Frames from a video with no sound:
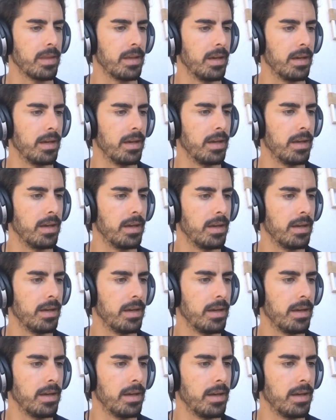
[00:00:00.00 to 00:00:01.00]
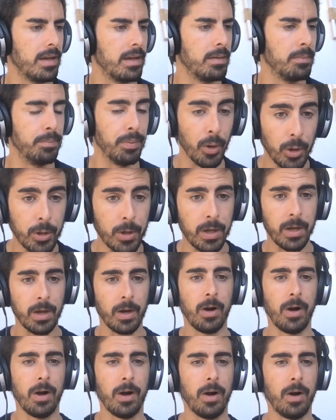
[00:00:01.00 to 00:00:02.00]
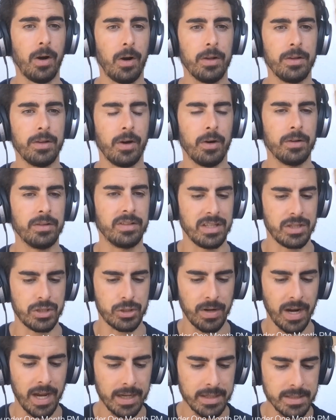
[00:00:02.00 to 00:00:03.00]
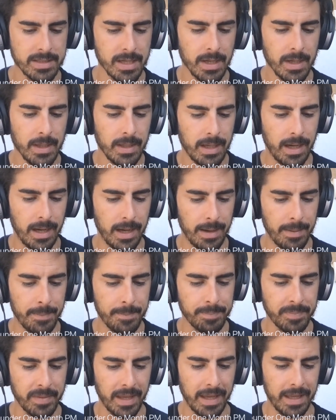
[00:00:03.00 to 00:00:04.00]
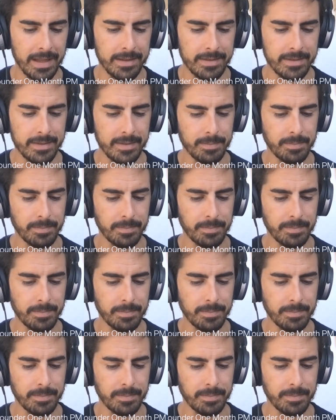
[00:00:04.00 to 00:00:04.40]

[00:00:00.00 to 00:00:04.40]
uh, book uh, on on these tracks. Um, and